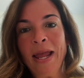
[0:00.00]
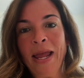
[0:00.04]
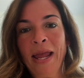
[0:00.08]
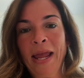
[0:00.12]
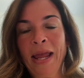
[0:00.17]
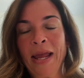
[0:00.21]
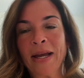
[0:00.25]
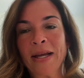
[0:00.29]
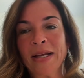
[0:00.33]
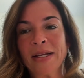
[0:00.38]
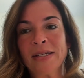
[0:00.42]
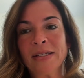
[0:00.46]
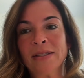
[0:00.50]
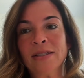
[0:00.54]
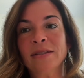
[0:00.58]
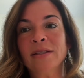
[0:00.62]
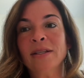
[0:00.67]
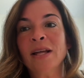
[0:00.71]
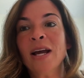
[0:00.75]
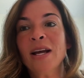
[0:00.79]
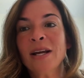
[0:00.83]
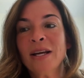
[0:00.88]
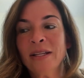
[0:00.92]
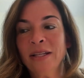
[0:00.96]
And
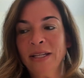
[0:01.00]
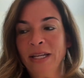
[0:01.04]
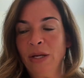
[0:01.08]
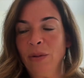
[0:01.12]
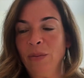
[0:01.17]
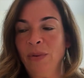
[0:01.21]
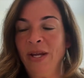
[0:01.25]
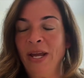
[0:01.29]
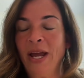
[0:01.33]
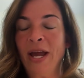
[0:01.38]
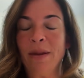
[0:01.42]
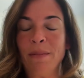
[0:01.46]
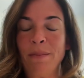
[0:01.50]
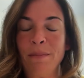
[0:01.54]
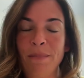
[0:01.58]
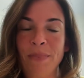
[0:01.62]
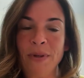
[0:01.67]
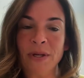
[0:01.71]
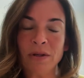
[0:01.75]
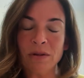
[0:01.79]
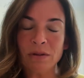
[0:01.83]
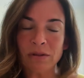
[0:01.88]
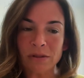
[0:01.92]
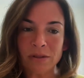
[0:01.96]
luckily, we had
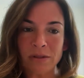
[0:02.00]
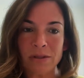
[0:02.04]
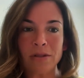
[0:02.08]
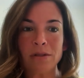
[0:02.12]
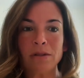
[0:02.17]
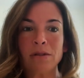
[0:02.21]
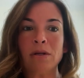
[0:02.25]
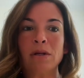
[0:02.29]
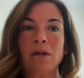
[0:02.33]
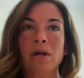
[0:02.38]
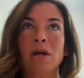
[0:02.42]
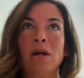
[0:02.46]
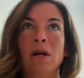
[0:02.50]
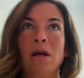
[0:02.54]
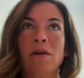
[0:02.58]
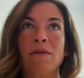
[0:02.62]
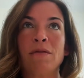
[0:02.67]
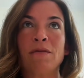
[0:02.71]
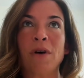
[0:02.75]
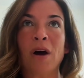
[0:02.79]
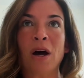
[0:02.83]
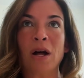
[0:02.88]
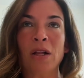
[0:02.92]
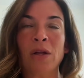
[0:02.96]
built a
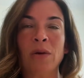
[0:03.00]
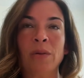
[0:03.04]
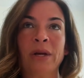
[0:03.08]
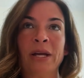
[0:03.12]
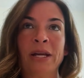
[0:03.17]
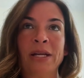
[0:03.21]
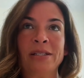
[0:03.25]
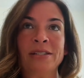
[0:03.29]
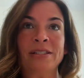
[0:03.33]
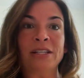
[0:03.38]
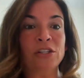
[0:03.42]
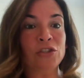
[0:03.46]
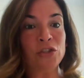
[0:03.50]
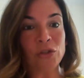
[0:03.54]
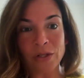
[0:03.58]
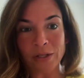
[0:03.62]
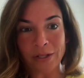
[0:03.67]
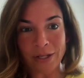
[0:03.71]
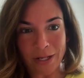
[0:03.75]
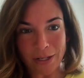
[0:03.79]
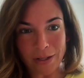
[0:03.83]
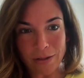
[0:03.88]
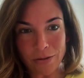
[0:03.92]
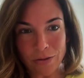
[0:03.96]
following
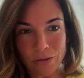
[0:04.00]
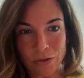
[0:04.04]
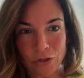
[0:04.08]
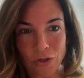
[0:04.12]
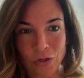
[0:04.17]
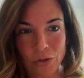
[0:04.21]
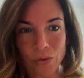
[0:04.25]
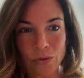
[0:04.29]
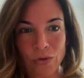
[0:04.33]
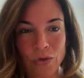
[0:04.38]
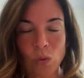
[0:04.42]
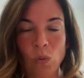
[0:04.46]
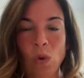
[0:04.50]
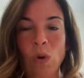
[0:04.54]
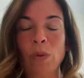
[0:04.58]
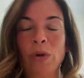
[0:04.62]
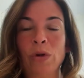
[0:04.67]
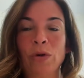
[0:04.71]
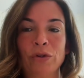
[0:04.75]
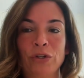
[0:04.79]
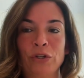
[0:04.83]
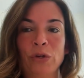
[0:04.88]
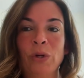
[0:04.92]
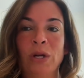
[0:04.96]
digitally too, to what
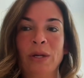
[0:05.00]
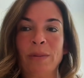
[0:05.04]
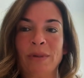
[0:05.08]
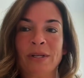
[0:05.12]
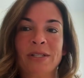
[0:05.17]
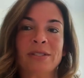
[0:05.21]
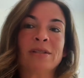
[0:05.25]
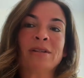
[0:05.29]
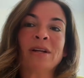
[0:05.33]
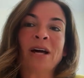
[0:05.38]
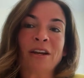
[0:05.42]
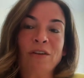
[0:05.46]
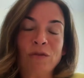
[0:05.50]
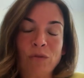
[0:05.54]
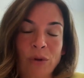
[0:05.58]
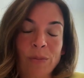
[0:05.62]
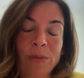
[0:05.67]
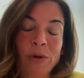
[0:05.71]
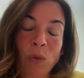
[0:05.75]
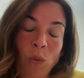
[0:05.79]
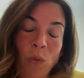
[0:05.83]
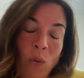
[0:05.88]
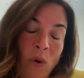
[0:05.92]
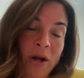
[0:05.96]
we were doing, because a lot of
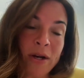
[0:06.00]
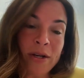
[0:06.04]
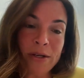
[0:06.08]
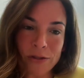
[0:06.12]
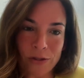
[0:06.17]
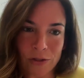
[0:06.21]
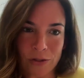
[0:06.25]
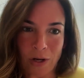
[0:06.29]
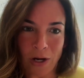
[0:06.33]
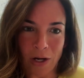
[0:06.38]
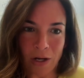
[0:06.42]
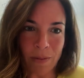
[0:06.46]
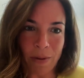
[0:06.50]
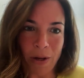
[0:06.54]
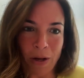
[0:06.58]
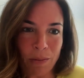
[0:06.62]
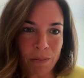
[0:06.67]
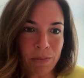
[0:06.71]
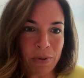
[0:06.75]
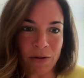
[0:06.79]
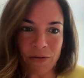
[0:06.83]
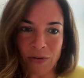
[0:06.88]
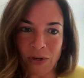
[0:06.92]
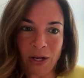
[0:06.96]
women wanted to talk
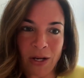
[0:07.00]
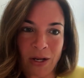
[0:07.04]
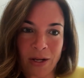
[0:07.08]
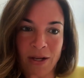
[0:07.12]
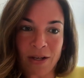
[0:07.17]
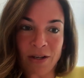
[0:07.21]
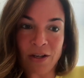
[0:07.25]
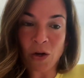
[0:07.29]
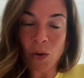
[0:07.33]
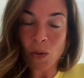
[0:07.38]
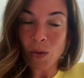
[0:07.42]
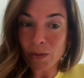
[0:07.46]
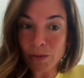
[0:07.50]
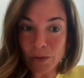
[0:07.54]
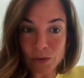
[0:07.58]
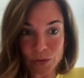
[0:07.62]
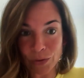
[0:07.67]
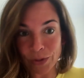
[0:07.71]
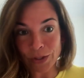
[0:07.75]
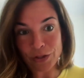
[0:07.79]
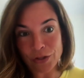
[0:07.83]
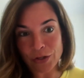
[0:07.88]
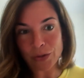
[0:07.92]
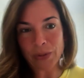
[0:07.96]
about pivoting, and no one was
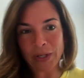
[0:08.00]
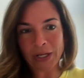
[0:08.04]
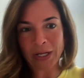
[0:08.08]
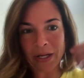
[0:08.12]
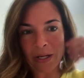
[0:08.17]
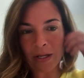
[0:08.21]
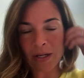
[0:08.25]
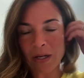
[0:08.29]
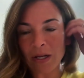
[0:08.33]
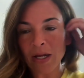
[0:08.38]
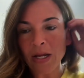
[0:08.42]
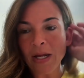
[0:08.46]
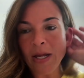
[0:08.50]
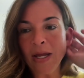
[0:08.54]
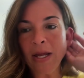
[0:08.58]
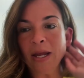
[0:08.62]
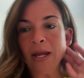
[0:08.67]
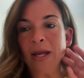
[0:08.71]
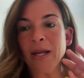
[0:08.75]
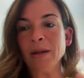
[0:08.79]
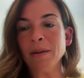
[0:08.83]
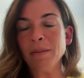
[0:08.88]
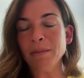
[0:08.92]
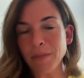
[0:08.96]
really doing it
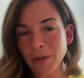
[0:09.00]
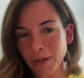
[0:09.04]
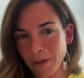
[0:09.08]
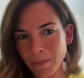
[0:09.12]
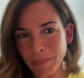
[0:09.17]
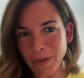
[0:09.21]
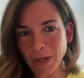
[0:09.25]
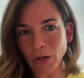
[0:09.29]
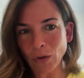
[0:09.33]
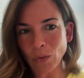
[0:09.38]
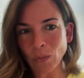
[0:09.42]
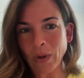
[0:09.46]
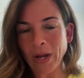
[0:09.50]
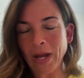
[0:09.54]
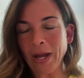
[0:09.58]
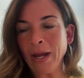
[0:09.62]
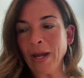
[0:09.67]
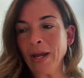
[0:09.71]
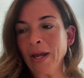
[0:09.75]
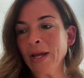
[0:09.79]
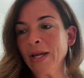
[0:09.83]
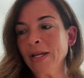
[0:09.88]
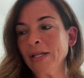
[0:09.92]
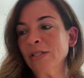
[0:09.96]
in a bigger
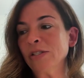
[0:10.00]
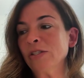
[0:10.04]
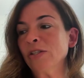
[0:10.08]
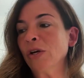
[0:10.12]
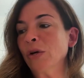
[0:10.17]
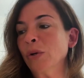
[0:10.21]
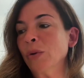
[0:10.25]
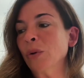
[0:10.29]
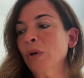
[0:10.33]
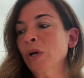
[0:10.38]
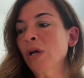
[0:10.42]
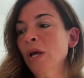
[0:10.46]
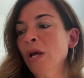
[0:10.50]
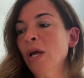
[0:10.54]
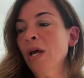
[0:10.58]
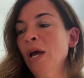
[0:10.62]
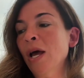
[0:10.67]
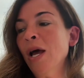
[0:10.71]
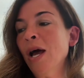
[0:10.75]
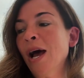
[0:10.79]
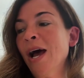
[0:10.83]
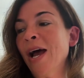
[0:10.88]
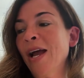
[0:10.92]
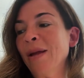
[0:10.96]
way. And so
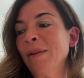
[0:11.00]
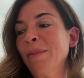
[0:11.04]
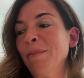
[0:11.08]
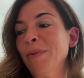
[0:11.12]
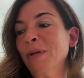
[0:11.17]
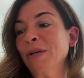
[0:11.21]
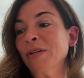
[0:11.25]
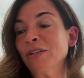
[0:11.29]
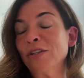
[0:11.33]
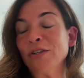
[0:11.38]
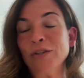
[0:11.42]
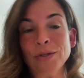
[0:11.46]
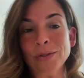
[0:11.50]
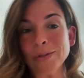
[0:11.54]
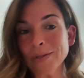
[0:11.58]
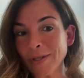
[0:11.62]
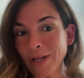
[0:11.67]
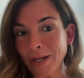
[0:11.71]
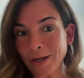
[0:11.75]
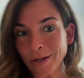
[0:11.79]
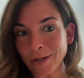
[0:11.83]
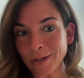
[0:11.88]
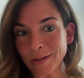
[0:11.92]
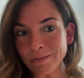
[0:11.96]
I built a
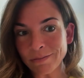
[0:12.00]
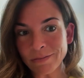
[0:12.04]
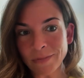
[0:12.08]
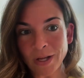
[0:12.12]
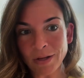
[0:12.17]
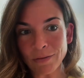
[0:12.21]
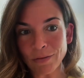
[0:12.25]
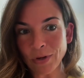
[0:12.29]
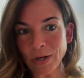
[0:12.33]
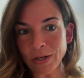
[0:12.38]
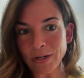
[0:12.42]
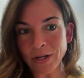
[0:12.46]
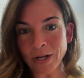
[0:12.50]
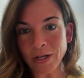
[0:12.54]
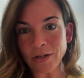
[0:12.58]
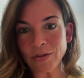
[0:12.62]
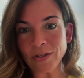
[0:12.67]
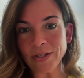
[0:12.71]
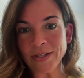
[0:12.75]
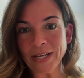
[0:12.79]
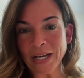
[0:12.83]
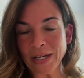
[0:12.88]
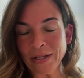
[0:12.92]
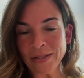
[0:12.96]
newsletter of around
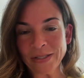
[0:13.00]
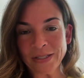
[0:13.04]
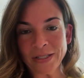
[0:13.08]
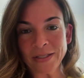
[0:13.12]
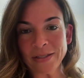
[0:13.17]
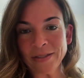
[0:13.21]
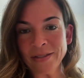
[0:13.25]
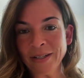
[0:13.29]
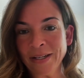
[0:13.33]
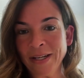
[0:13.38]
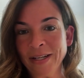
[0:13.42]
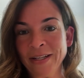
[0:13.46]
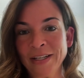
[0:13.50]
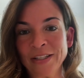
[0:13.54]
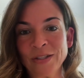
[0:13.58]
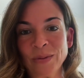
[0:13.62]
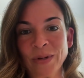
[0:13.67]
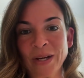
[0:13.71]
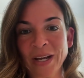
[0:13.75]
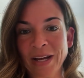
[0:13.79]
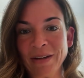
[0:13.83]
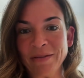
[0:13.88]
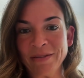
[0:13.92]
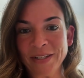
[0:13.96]
100,000, and that's
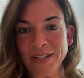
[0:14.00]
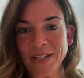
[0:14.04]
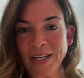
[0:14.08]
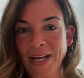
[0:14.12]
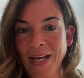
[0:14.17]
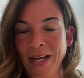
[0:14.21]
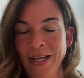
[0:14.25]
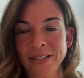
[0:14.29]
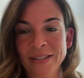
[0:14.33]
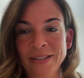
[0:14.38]
what I have today.